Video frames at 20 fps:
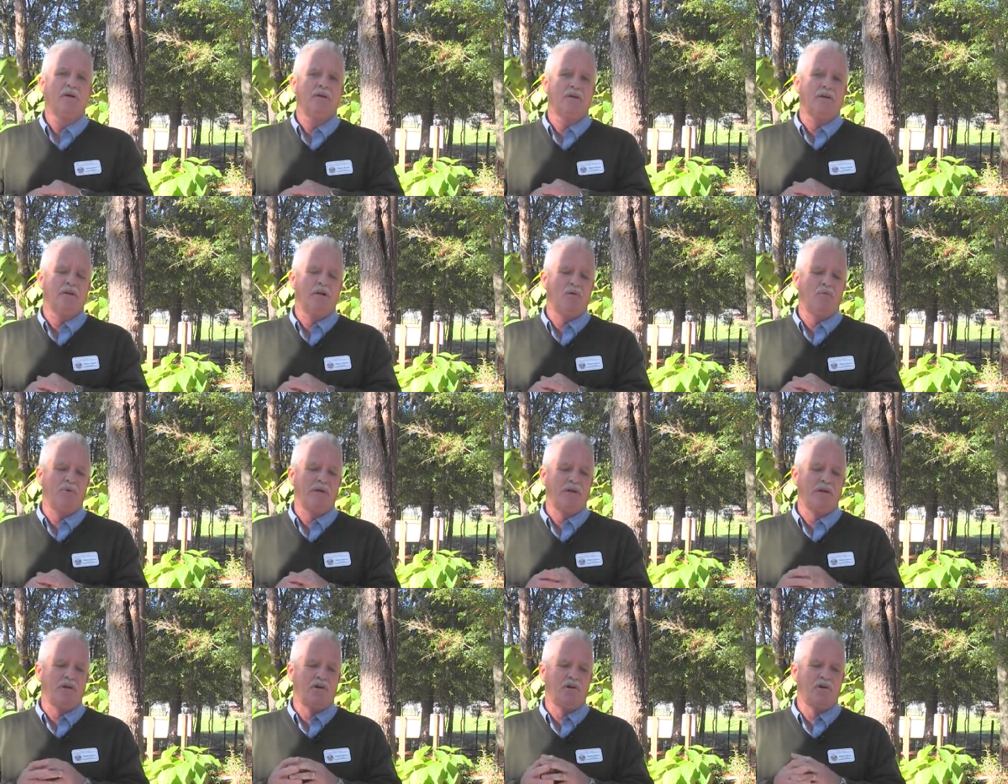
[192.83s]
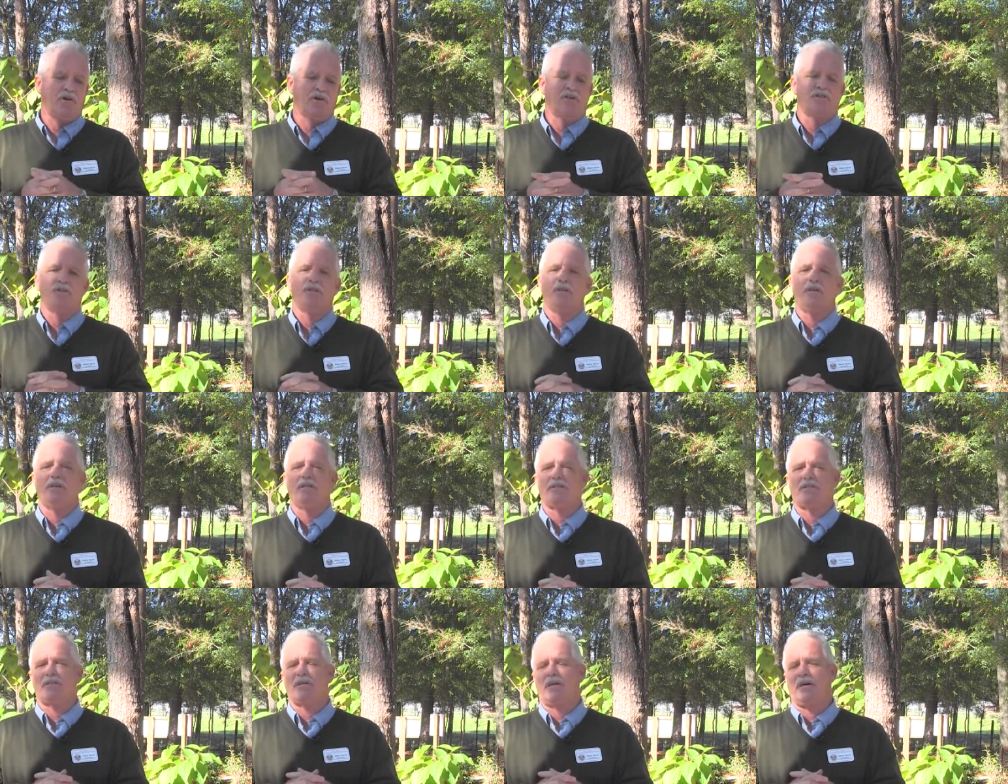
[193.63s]
We encourage
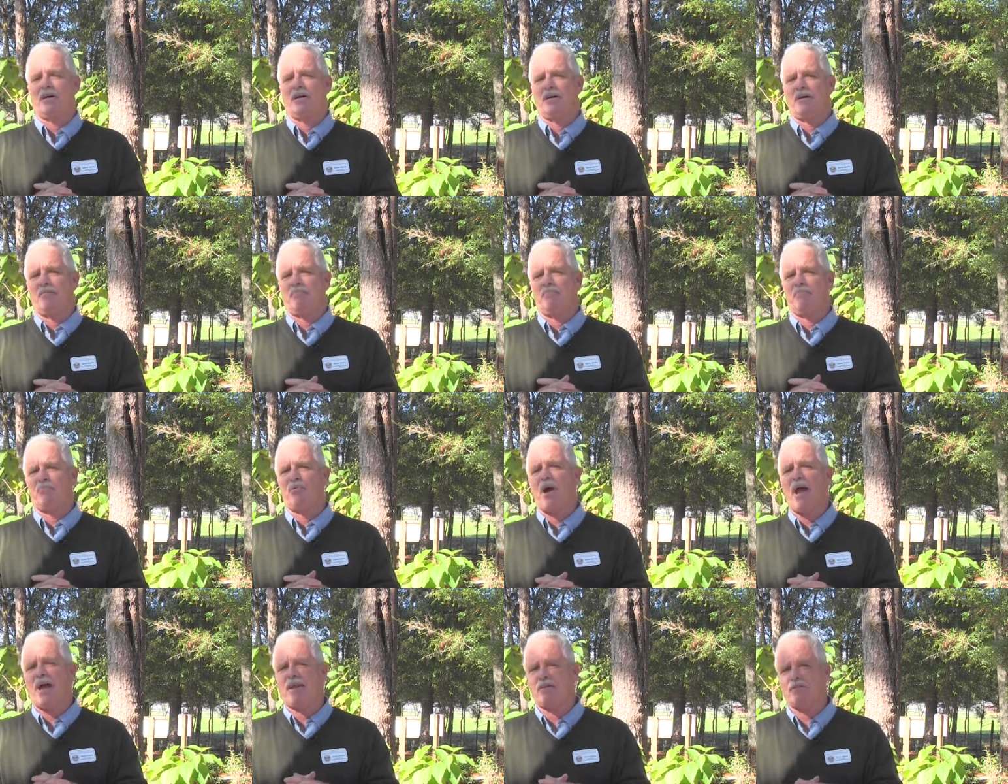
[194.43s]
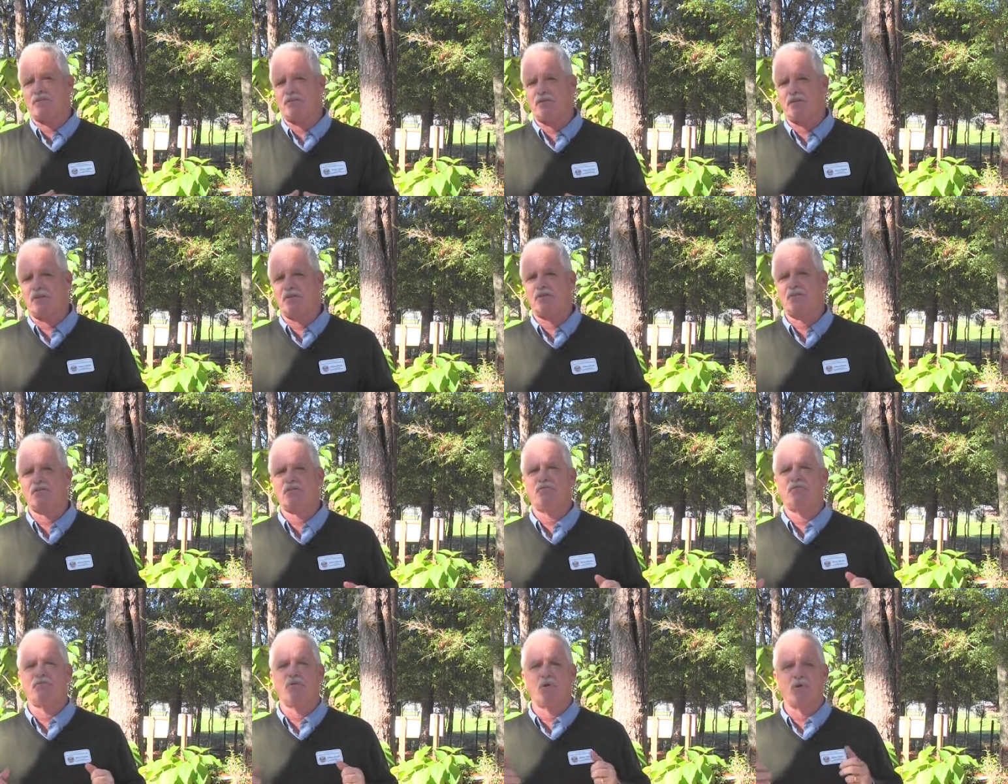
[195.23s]
these
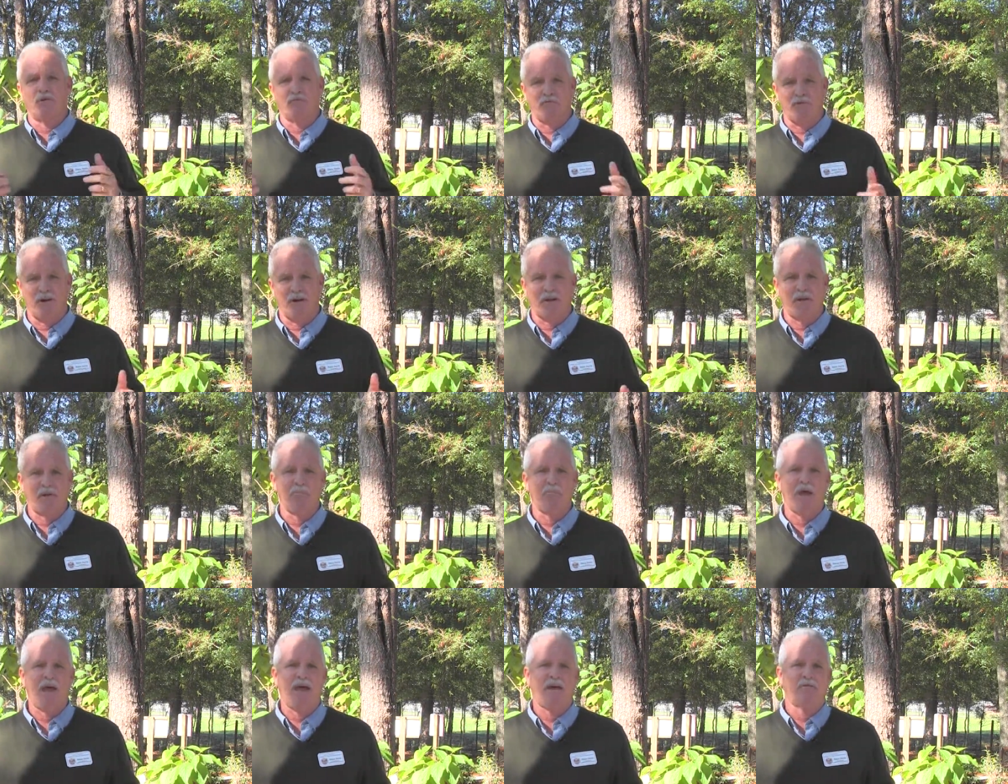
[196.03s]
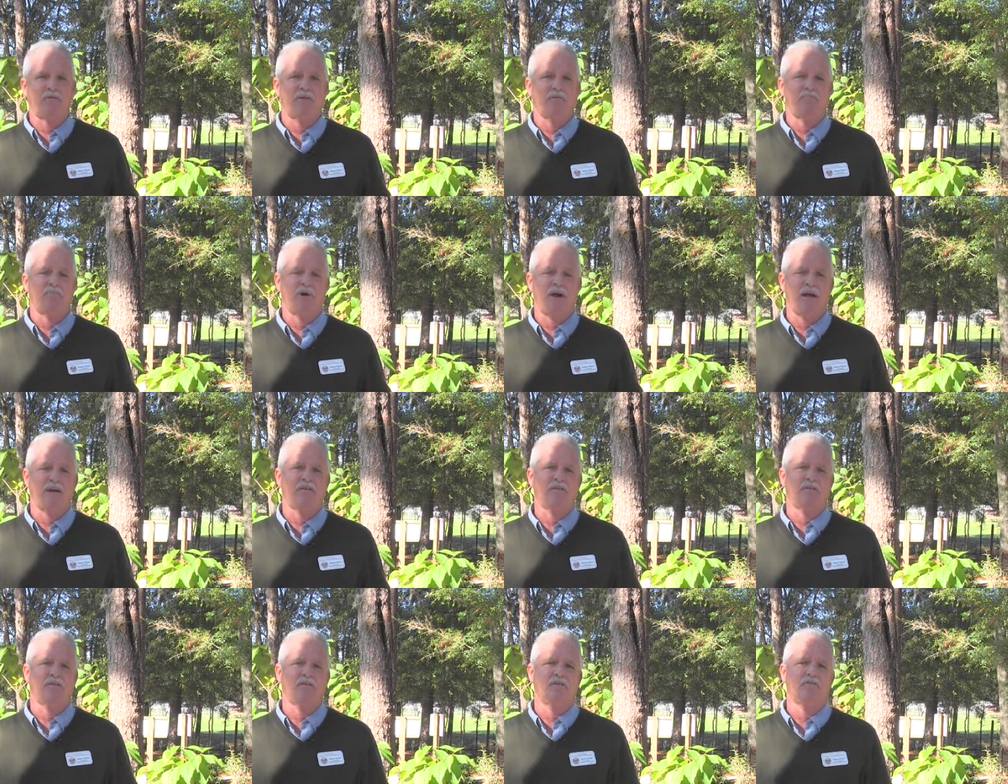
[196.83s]
practices, Florida-friendly
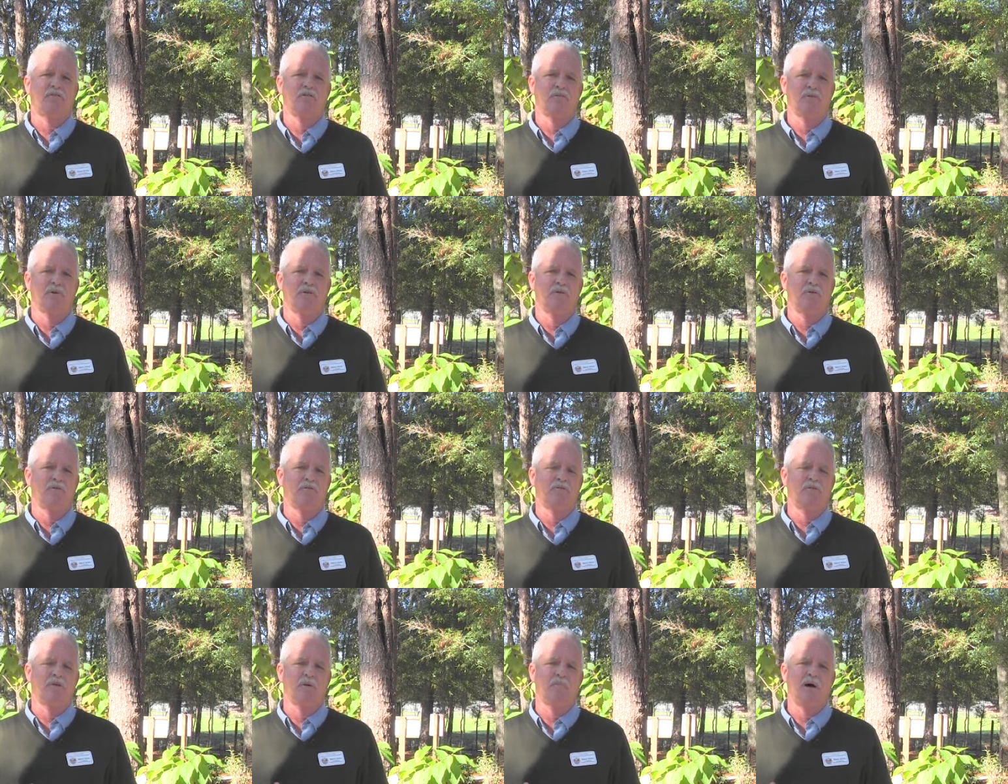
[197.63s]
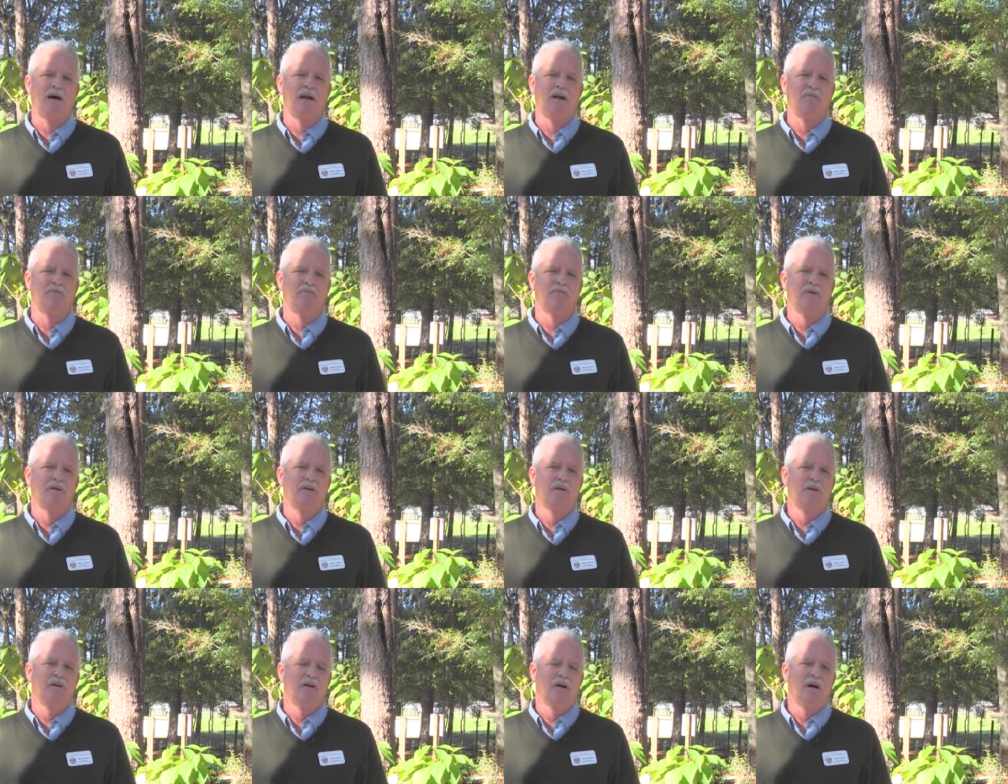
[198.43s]
practices, to reduce the amount
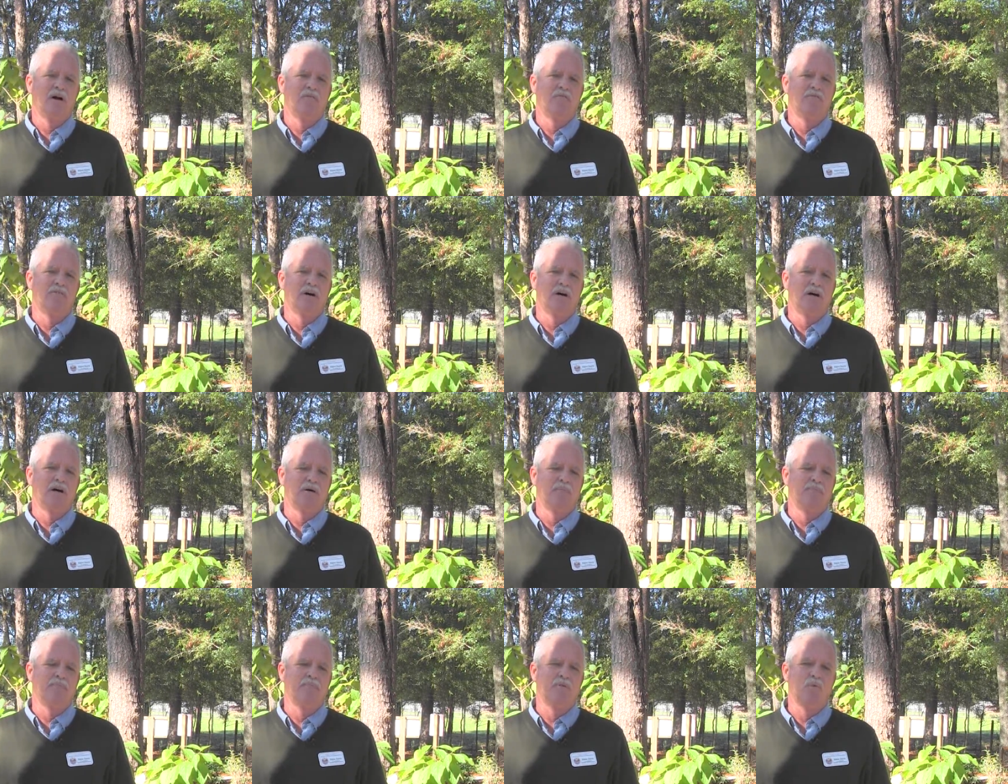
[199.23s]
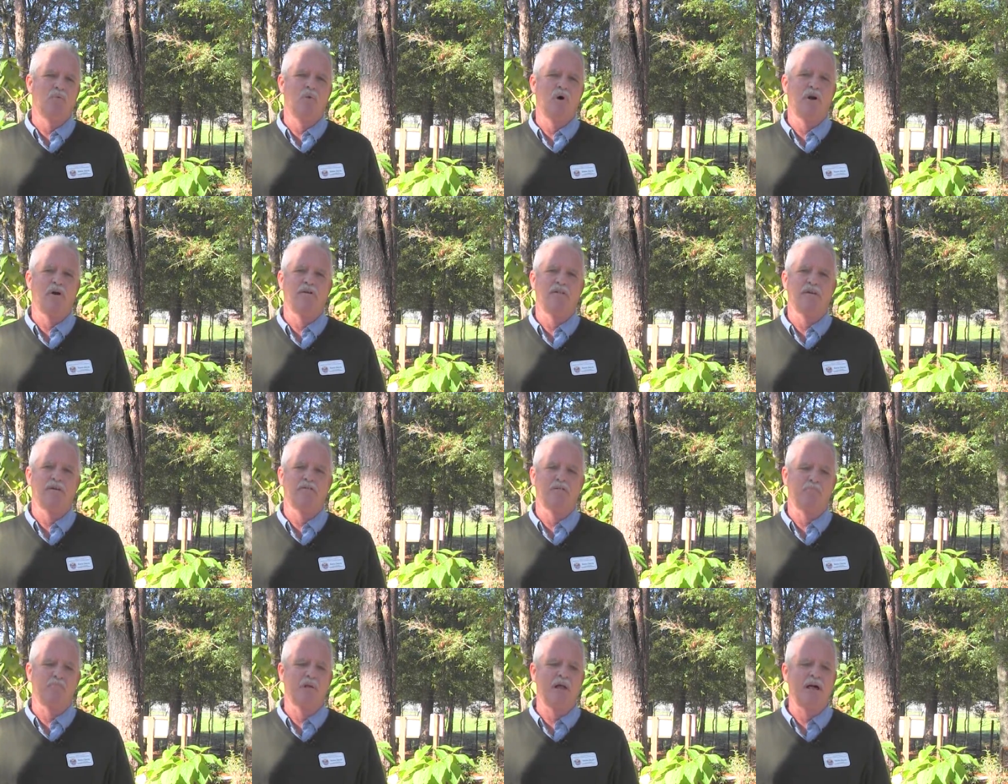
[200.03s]
of water
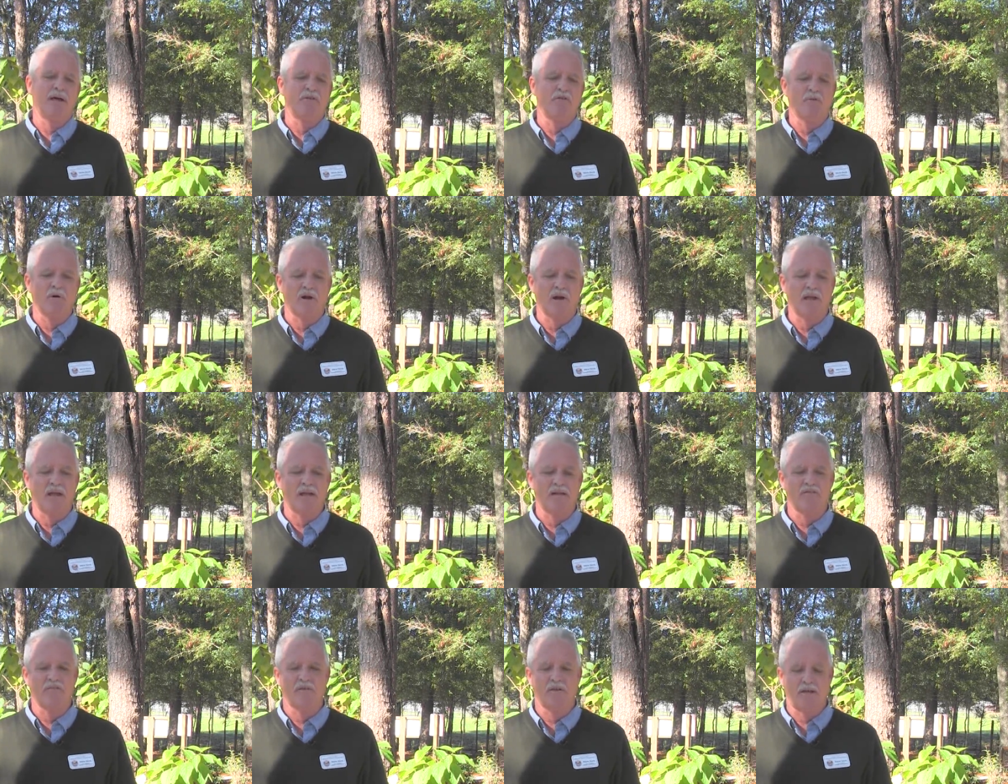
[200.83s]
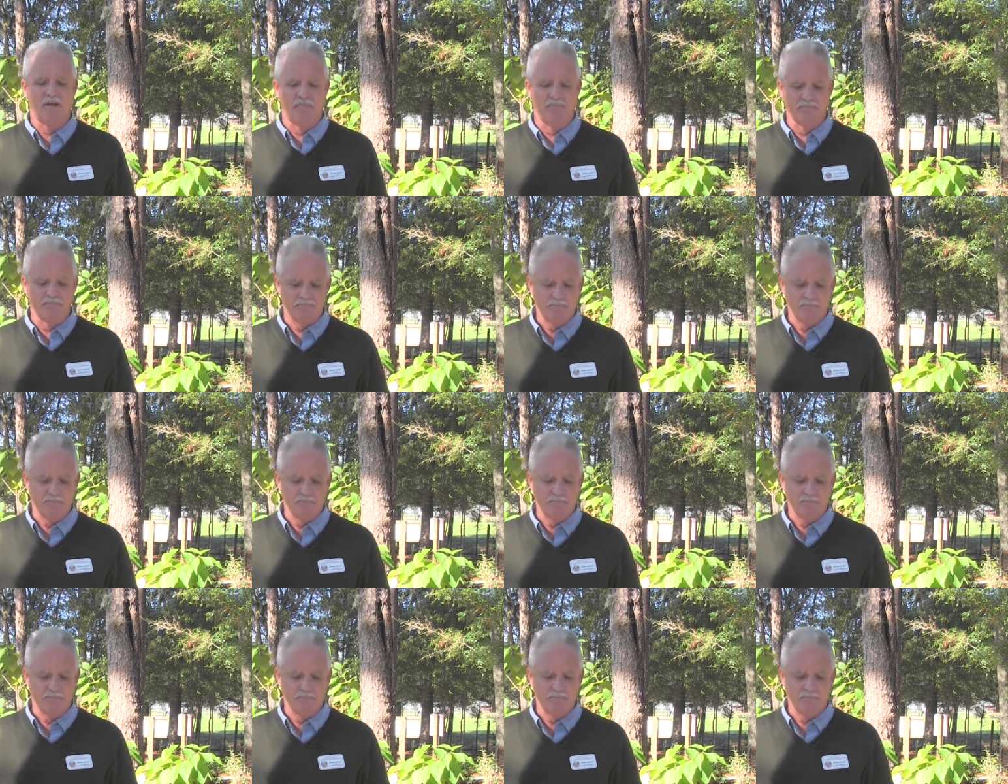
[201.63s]
that's applied to our landscape.